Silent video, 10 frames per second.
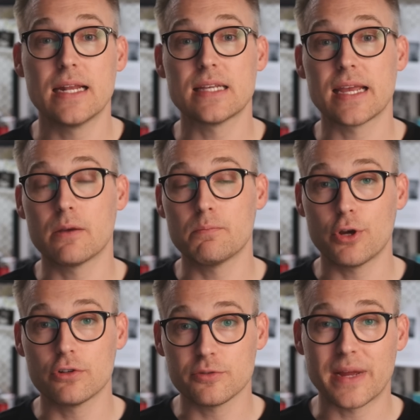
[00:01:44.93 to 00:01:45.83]
is a
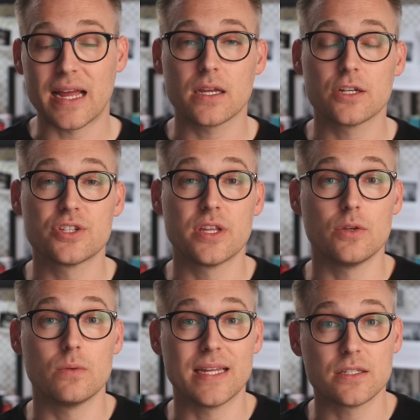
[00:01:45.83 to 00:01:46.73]
composer package that
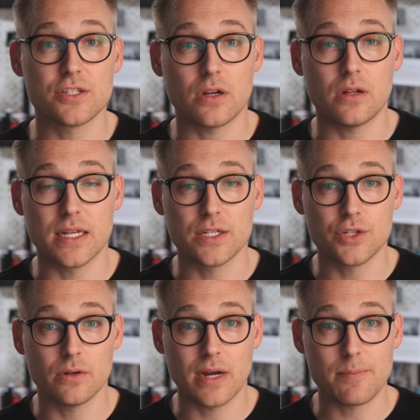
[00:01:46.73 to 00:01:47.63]
you install
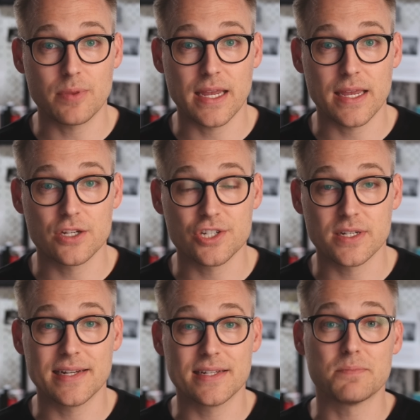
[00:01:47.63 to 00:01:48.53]
into your
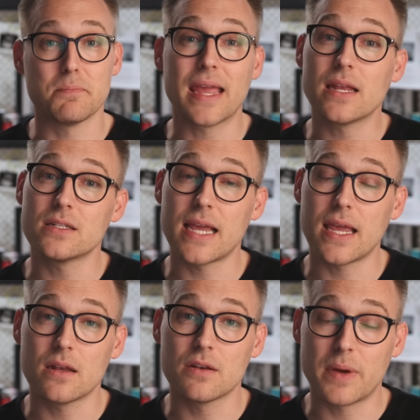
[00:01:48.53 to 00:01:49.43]
application. It is
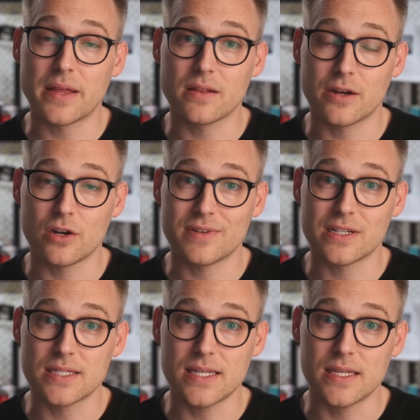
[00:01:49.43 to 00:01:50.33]
maintained by the
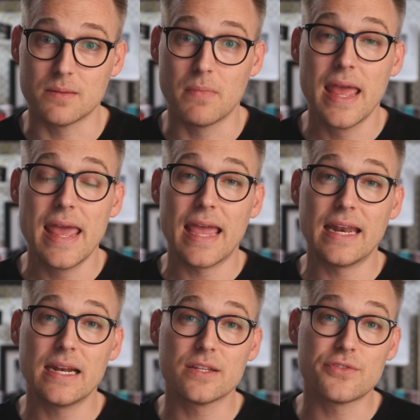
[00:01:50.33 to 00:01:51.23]
Laravel team,
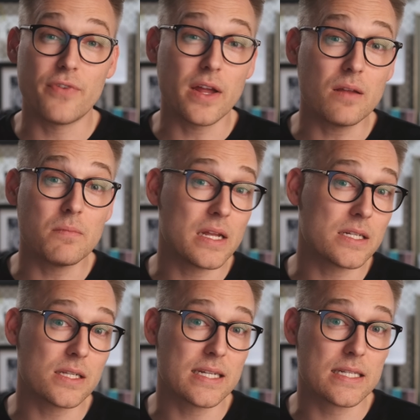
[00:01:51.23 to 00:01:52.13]
and it is
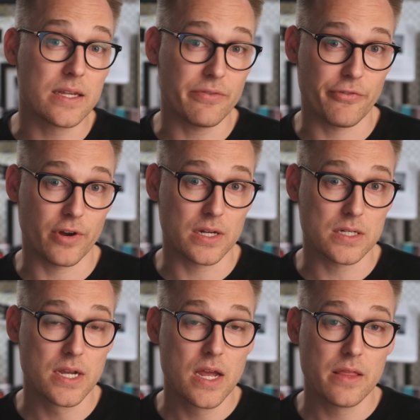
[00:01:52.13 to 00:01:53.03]
fundamentally
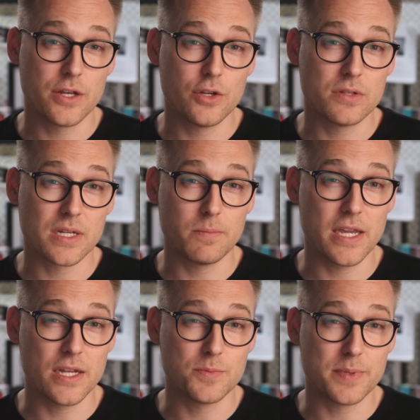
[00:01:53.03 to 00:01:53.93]
different than using
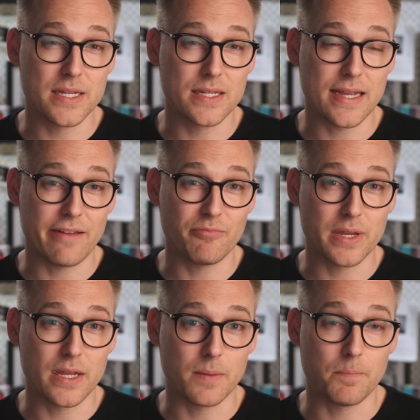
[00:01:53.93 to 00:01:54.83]
PHP
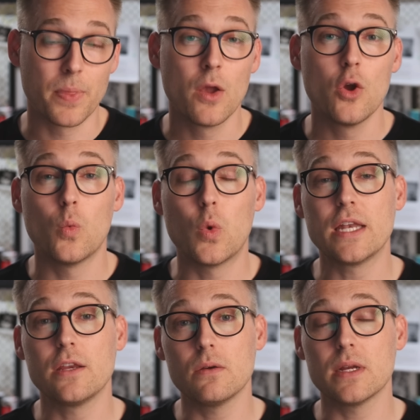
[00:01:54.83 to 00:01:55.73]
FPM.
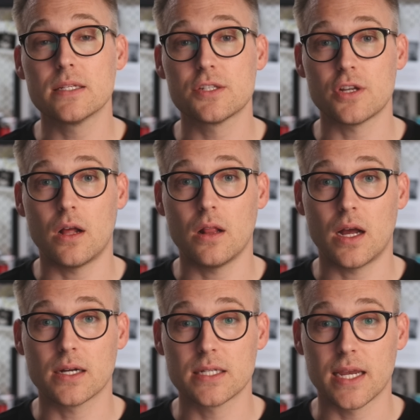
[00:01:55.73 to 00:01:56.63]
When you install
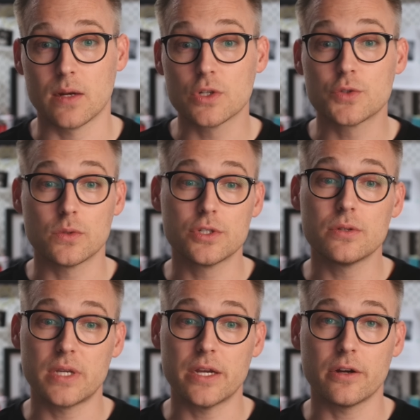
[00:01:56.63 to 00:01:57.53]
Octane, which we'll
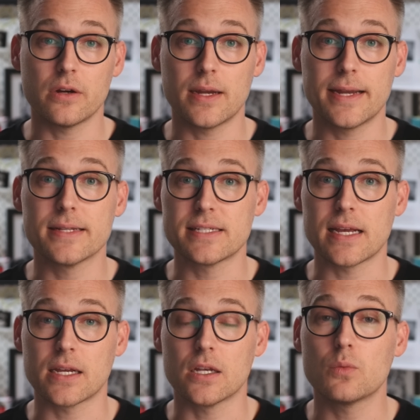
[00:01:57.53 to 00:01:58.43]
do here in a
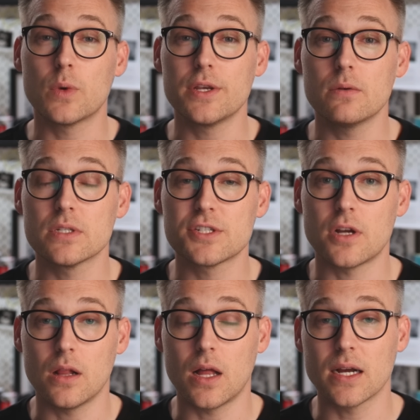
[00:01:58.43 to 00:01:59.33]
second, when you
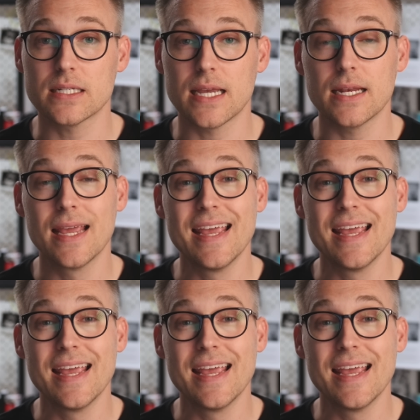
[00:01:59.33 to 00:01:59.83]
install Octane,